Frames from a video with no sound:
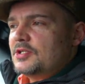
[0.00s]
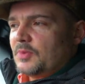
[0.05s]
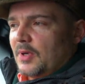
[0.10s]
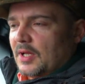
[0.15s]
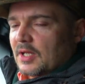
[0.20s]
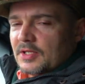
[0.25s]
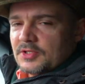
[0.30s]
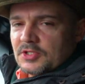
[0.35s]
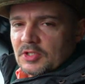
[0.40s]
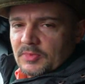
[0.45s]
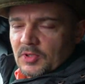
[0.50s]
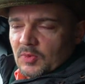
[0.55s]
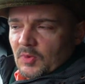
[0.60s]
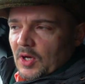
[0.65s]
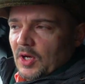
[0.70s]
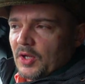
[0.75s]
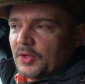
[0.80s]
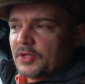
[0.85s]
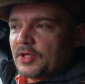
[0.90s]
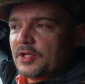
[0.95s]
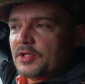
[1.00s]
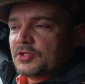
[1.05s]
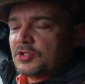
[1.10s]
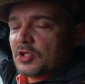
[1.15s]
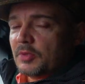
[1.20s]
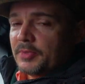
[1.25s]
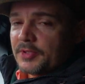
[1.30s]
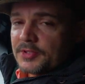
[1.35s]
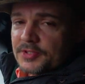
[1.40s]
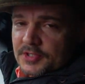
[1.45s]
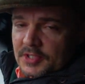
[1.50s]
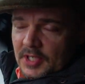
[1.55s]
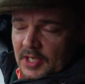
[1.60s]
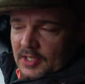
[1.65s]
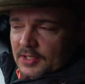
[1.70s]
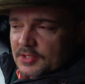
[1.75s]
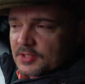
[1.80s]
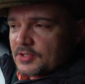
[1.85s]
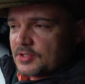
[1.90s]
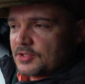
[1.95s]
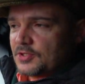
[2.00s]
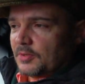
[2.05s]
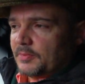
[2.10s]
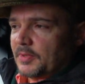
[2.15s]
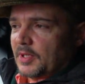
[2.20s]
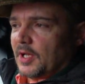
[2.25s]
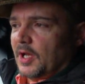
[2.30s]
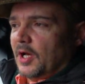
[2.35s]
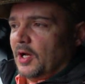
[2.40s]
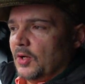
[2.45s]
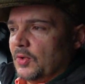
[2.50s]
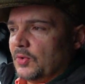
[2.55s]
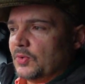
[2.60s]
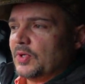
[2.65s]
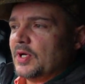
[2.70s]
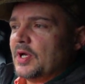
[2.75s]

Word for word: Dweller 116600.